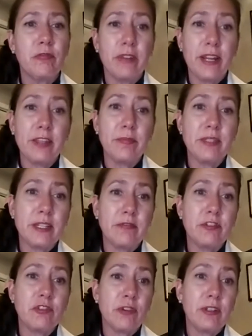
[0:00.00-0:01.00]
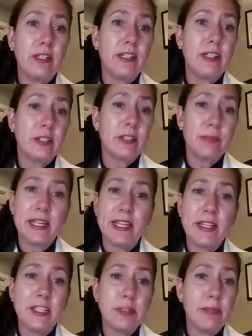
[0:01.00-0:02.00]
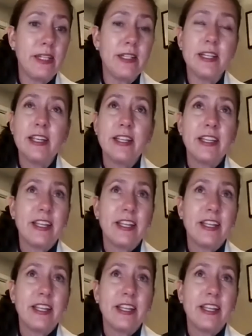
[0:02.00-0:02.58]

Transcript: will find themselves struggling to make ends meet